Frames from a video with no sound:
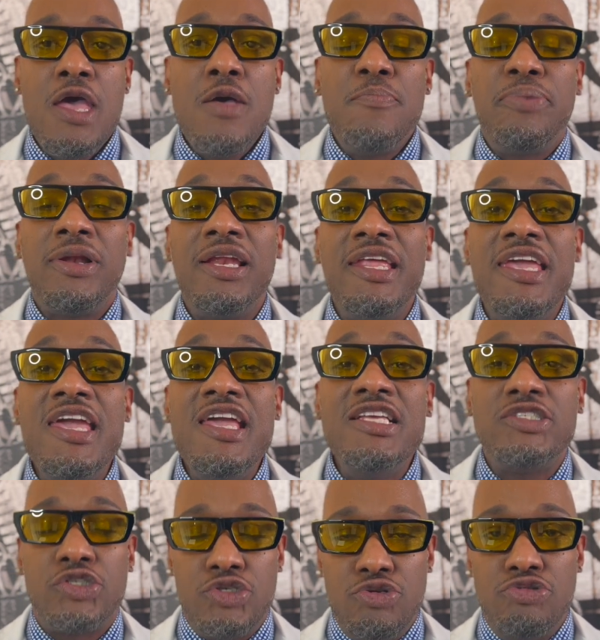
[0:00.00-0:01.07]

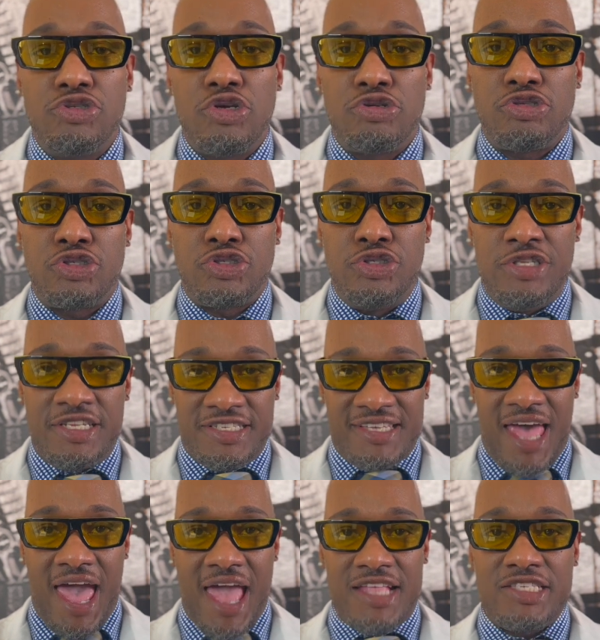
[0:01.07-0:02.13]
Please use your
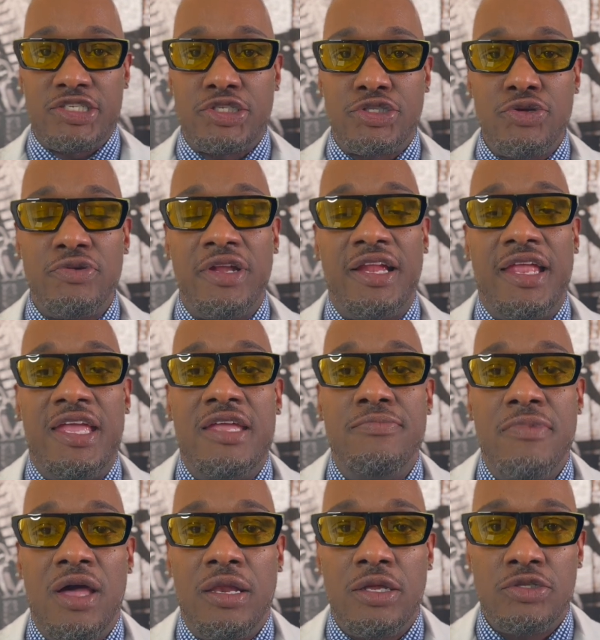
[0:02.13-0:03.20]
design student
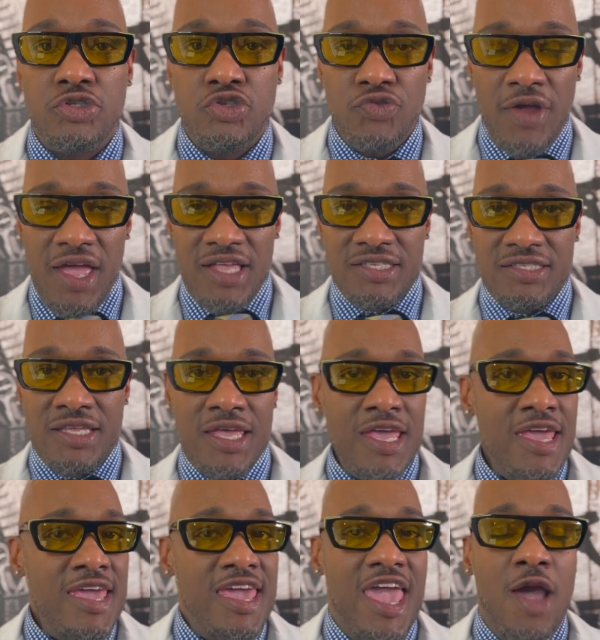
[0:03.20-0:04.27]
email address,
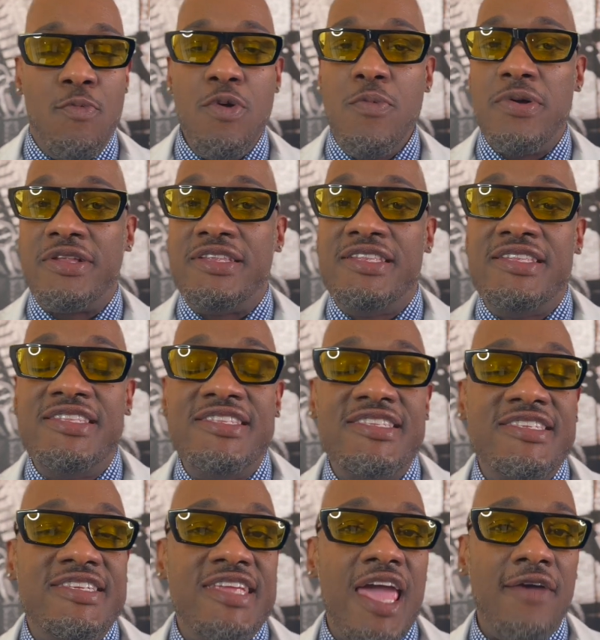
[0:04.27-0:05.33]
and we would
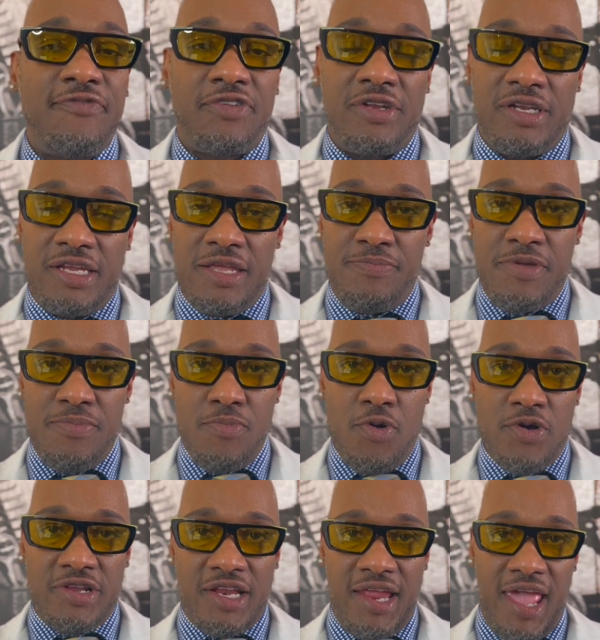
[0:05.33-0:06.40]
definitely be
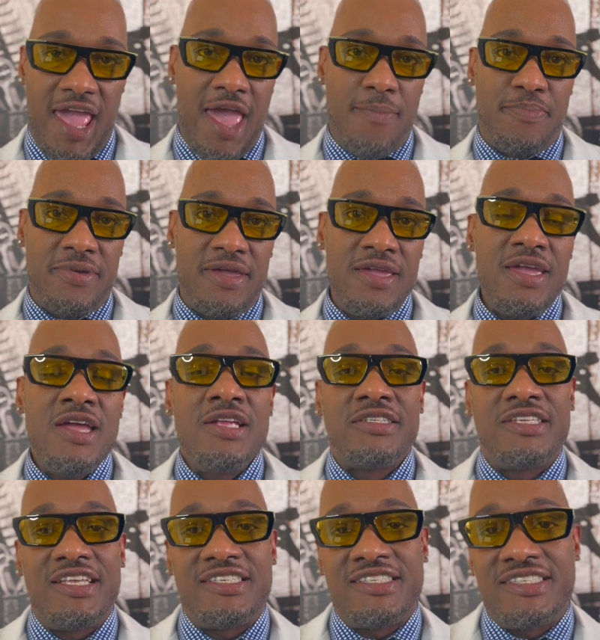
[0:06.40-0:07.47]
more than happy
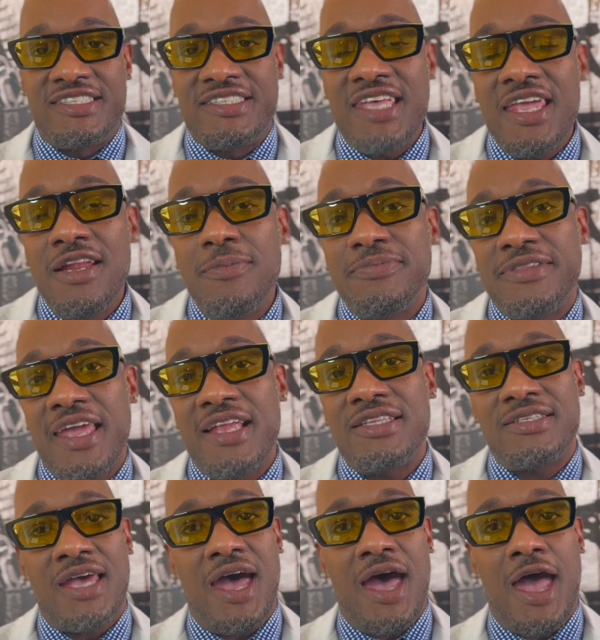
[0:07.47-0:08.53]
to set up
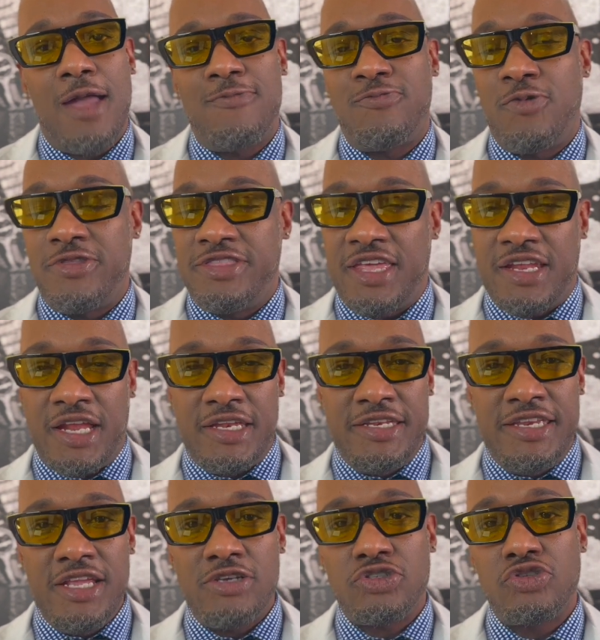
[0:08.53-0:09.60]
that time for that
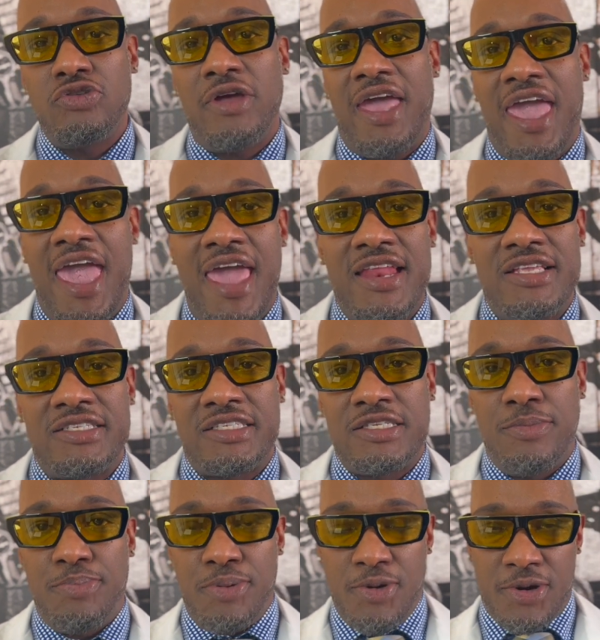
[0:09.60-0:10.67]
additional added
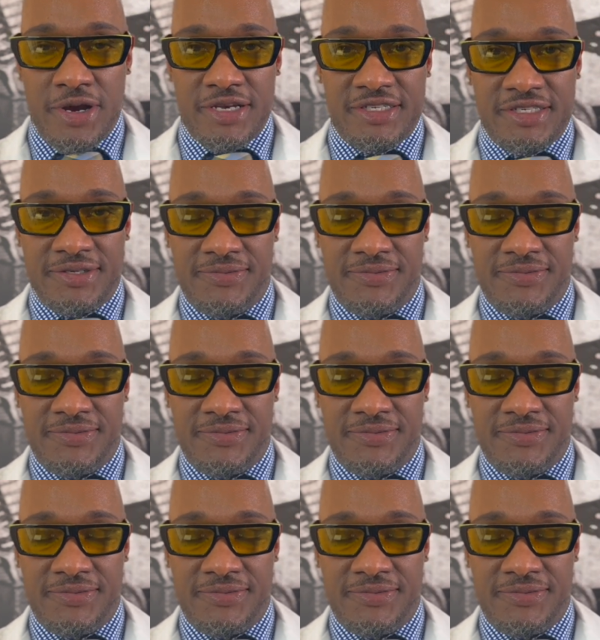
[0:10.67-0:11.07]
support.